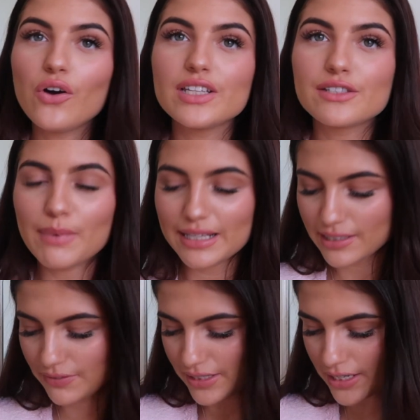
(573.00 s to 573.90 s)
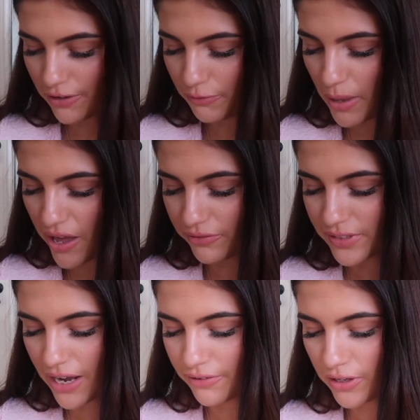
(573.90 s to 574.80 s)
I got this for my 17th
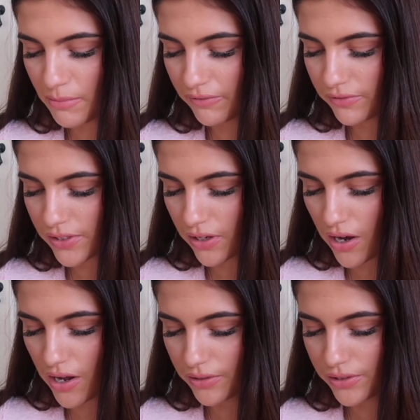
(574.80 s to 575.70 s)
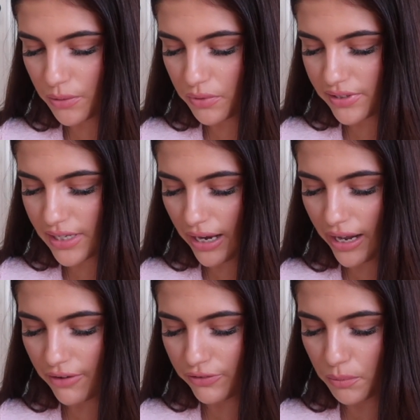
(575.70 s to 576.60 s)
birthday a few months ago, so you would have
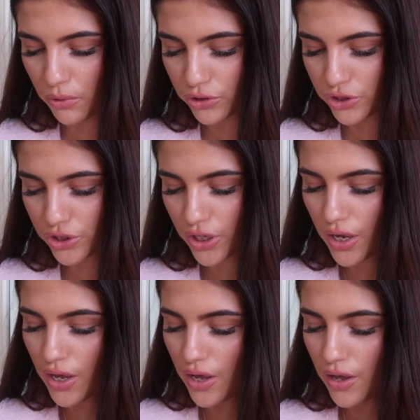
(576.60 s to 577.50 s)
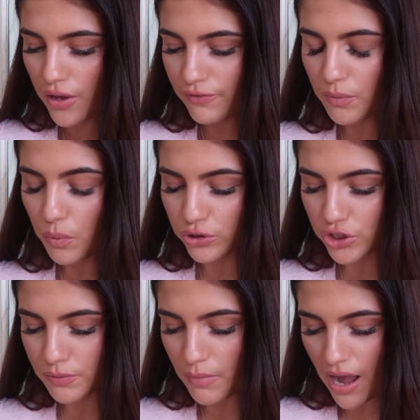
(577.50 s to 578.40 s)
seen it if you
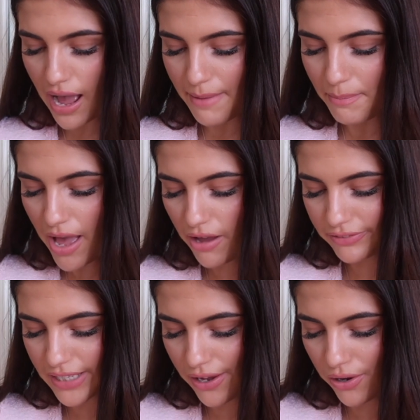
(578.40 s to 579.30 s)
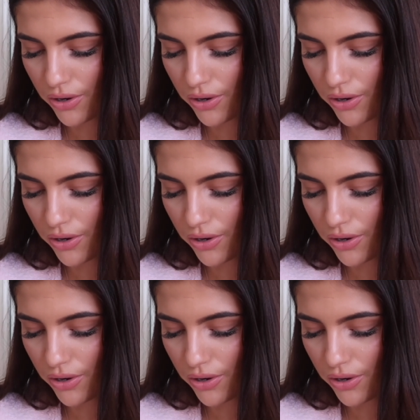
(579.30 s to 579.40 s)
watched my birthday